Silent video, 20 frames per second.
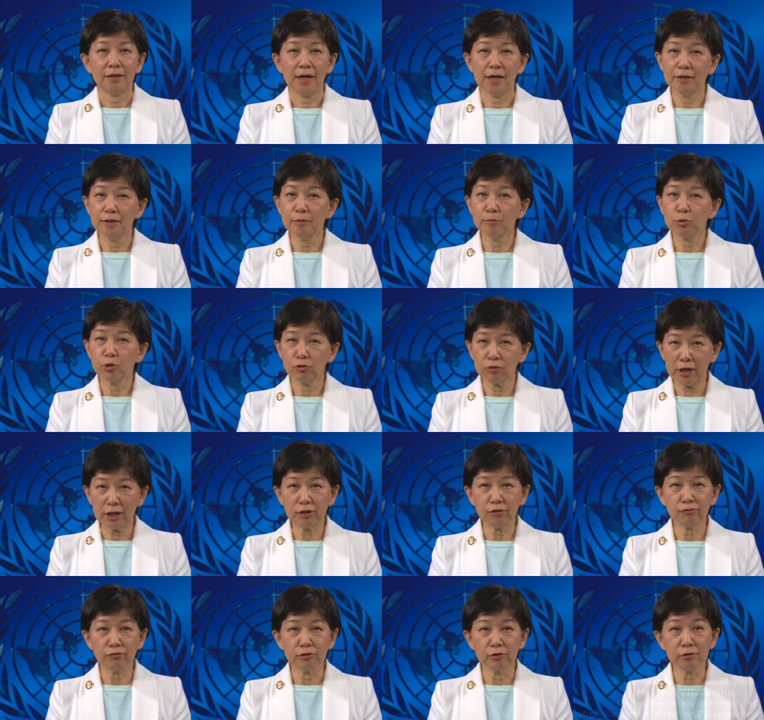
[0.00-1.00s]
I am
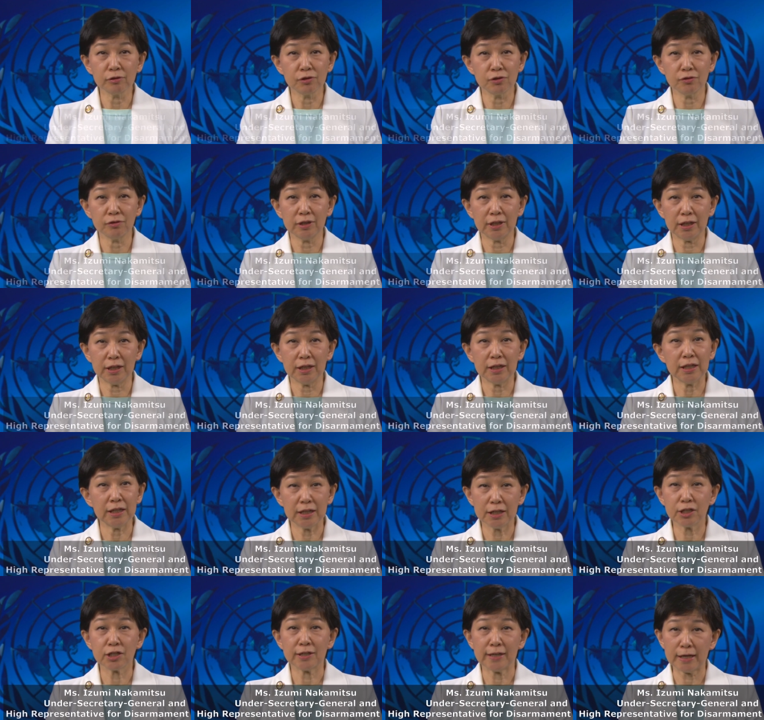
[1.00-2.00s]
grateful to the
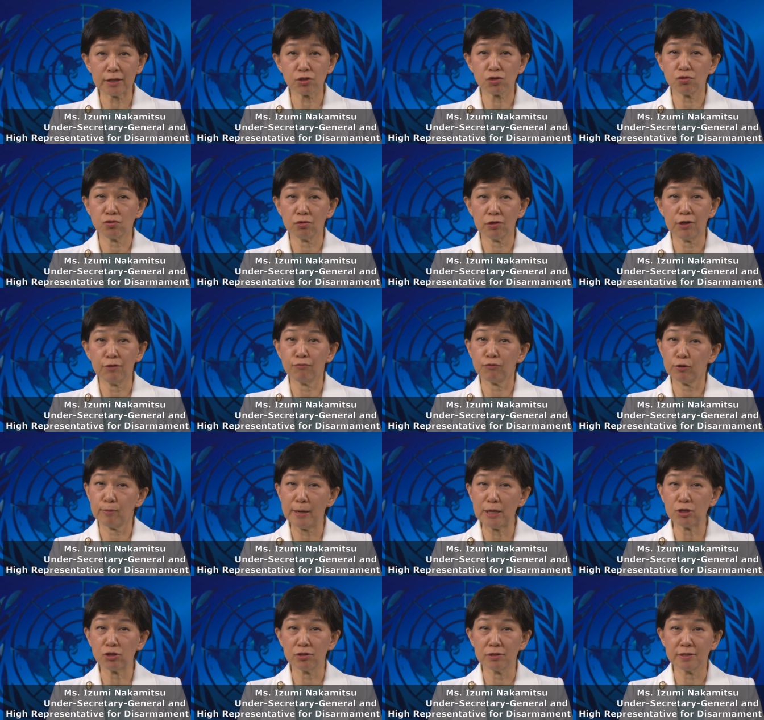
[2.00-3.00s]
International
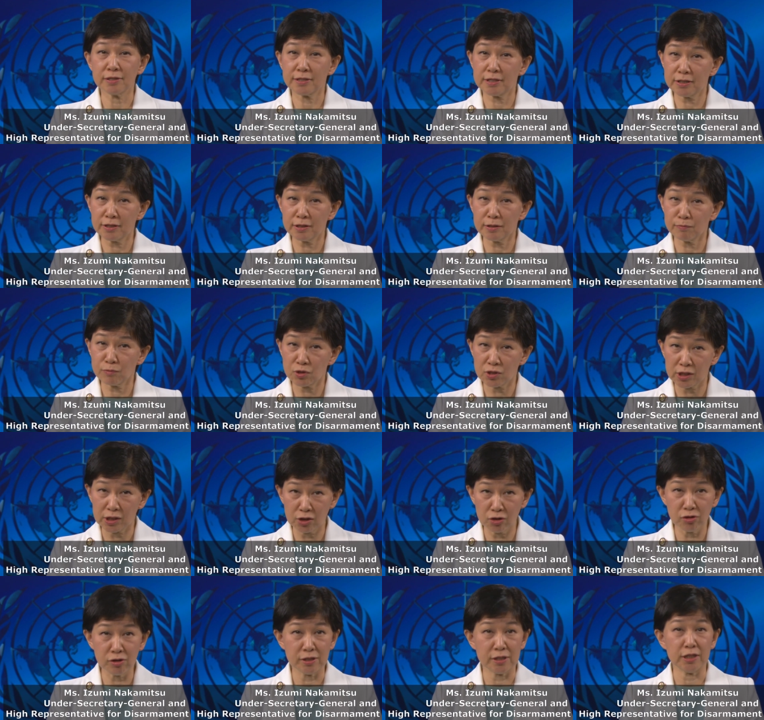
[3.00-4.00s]
Information System
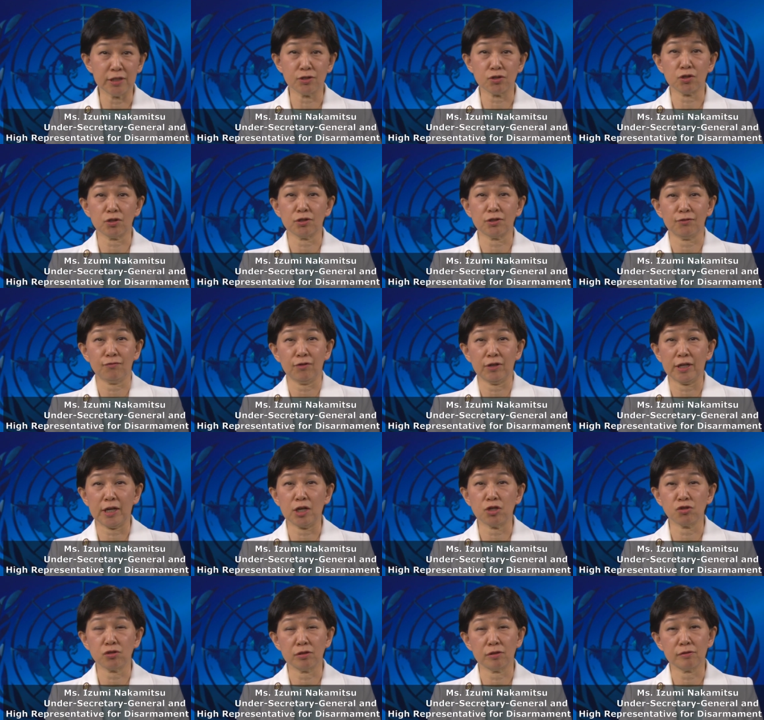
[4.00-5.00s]
Security
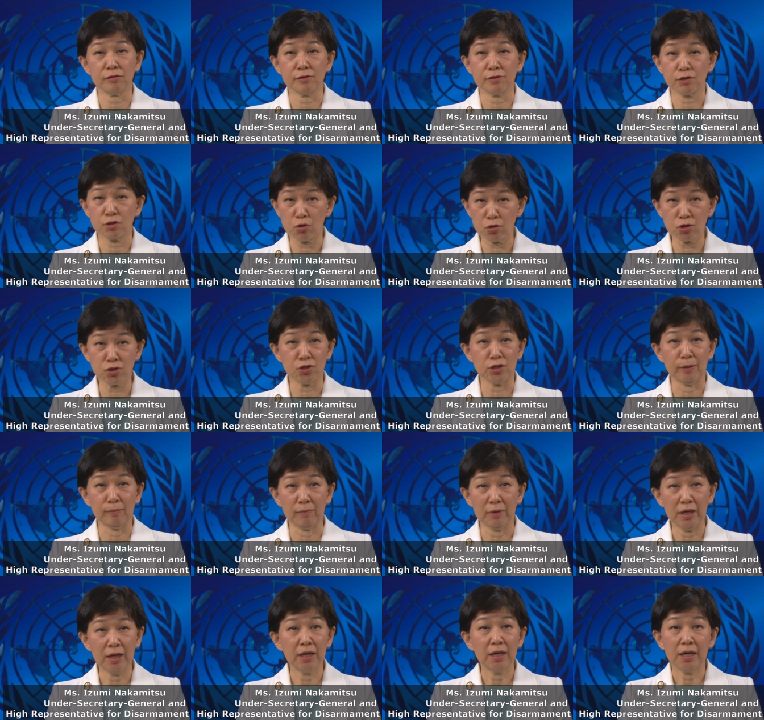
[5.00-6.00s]
Certification
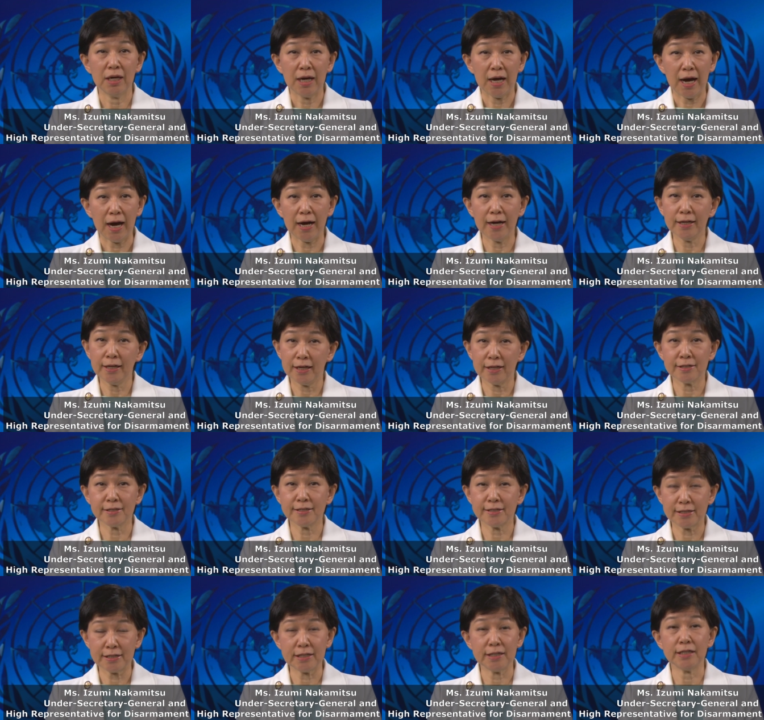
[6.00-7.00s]
Consortium,
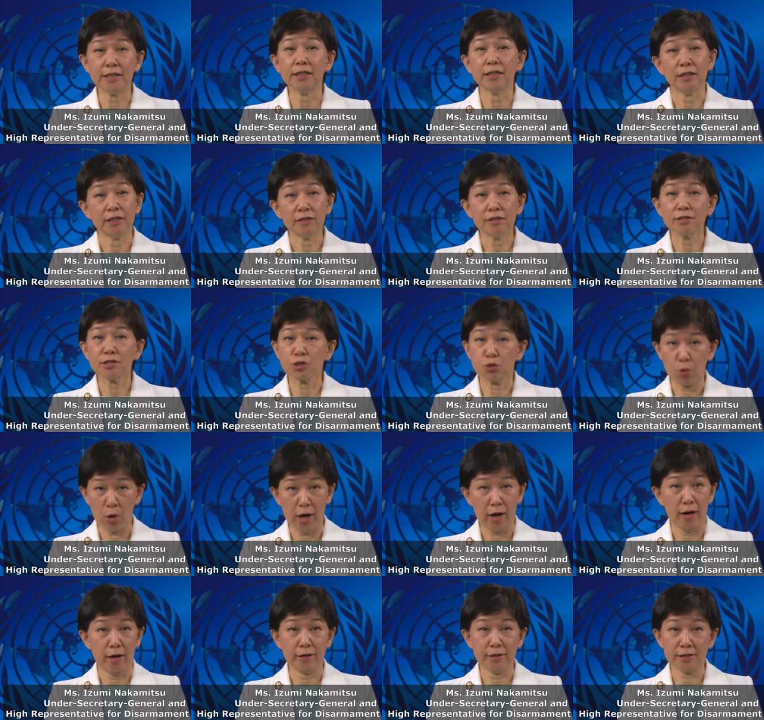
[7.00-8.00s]
ISC
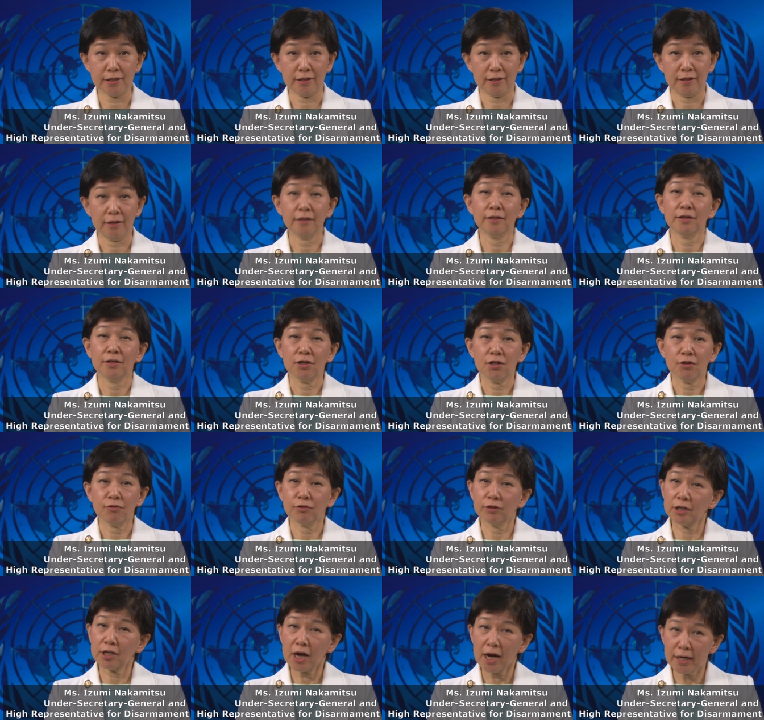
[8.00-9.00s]
Squared,
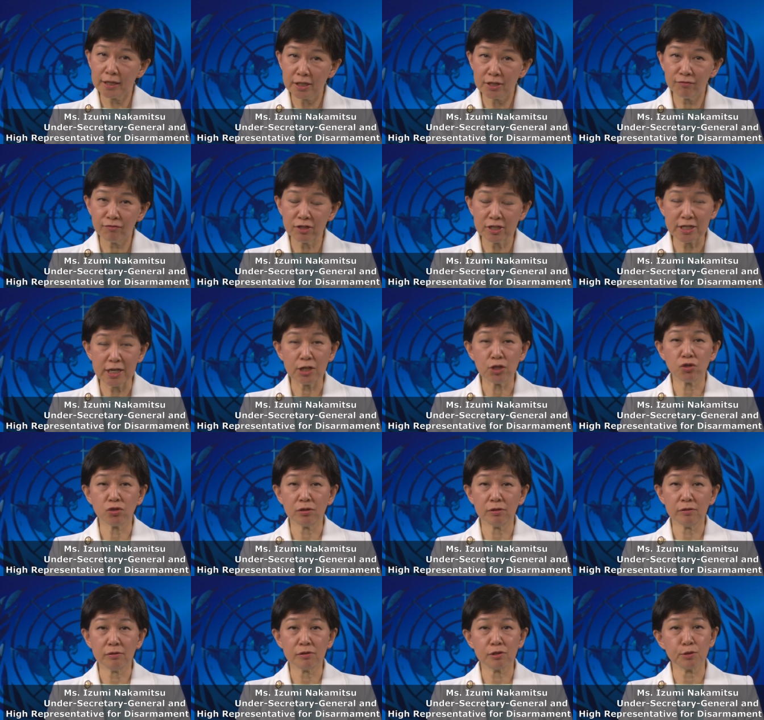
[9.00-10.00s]
for the kind
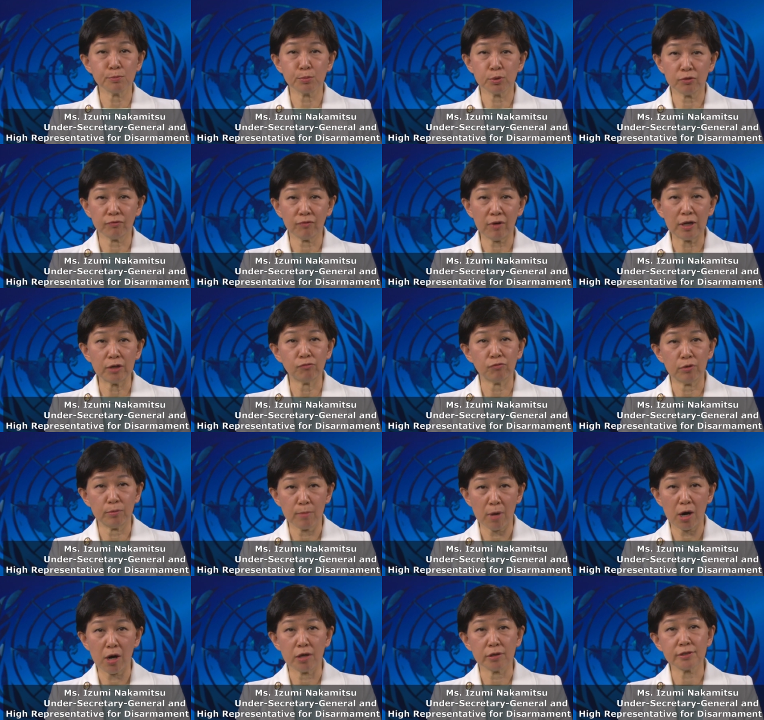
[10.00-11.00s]
invitation to provide
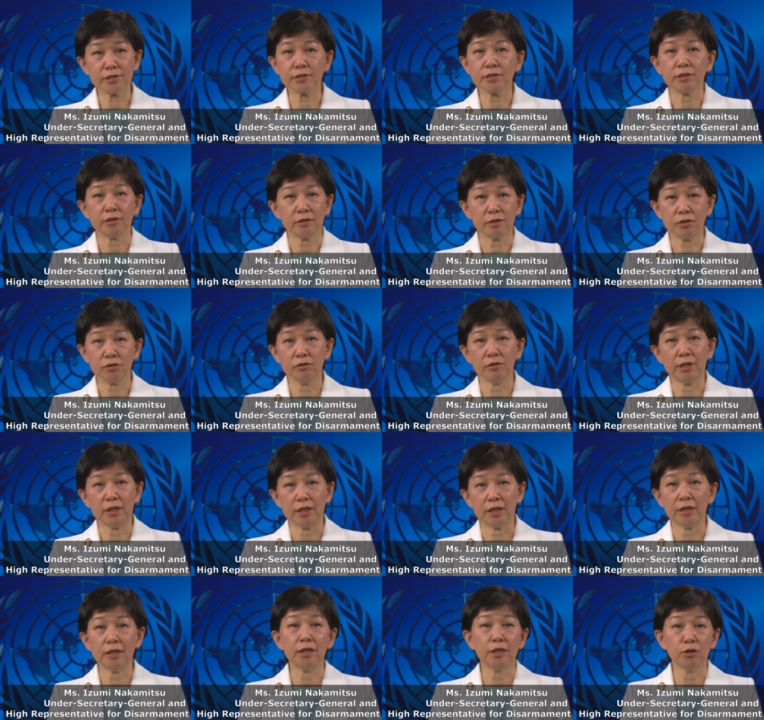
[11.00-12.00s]
remarks to
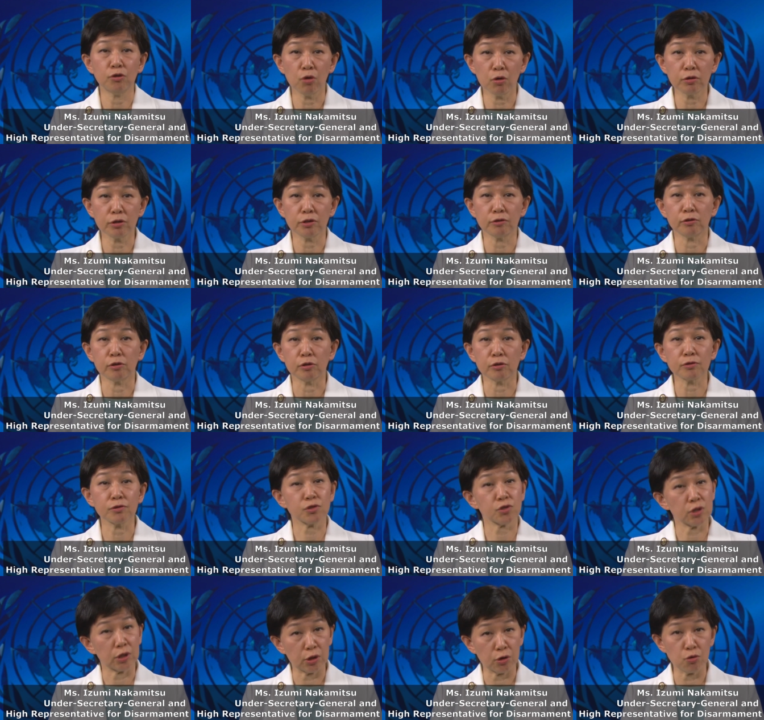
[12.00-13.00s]
the inaugural
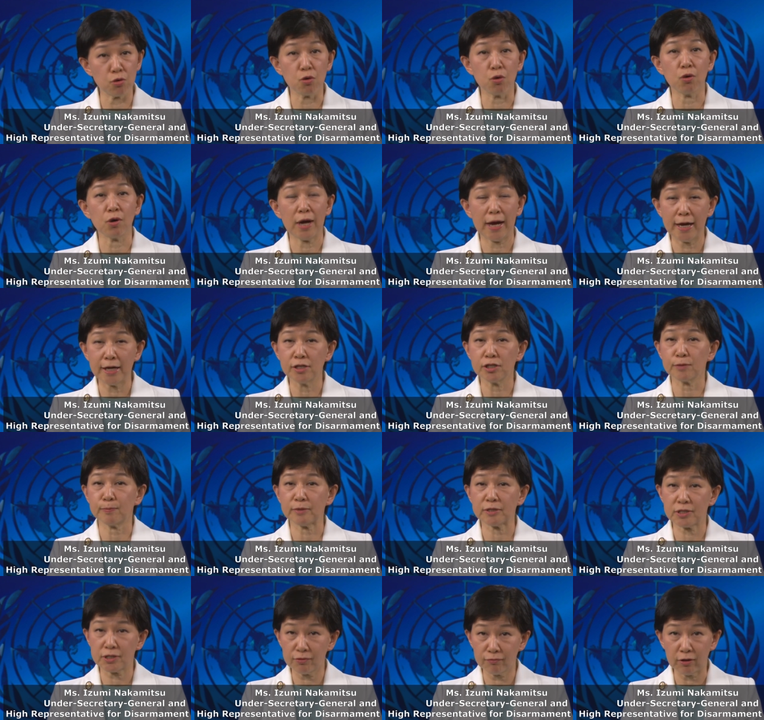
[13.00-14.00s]
Secure Asia
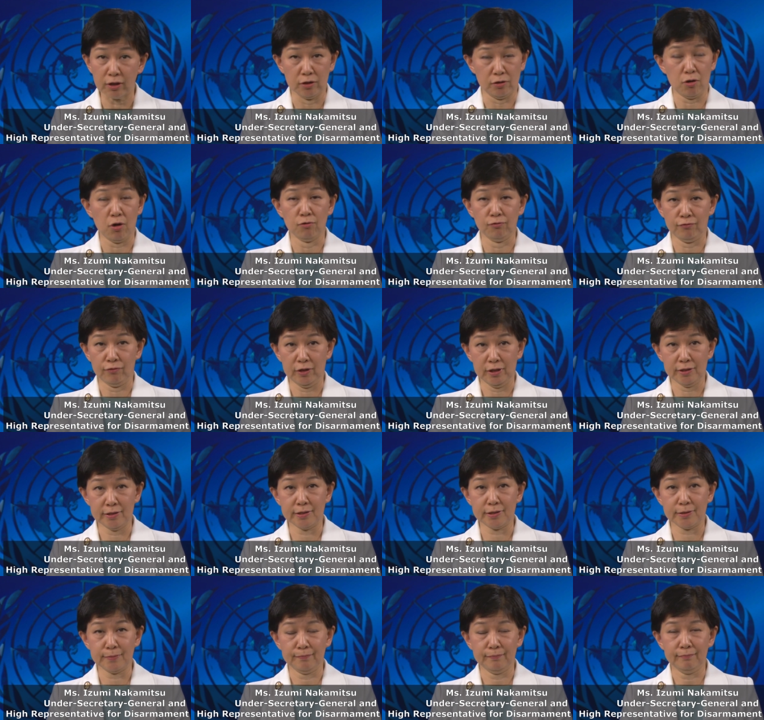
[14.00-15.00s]
Pacific
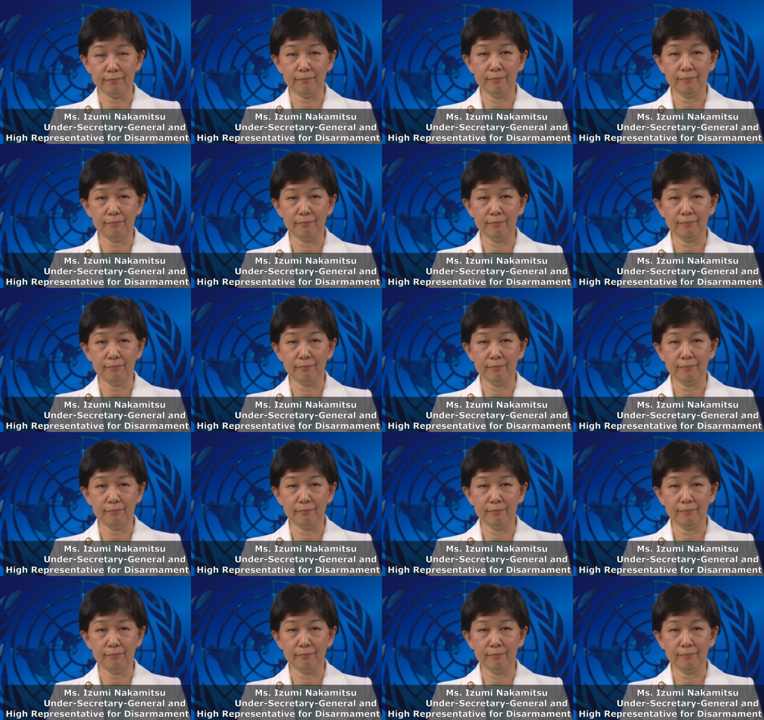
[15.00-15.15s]
Conference.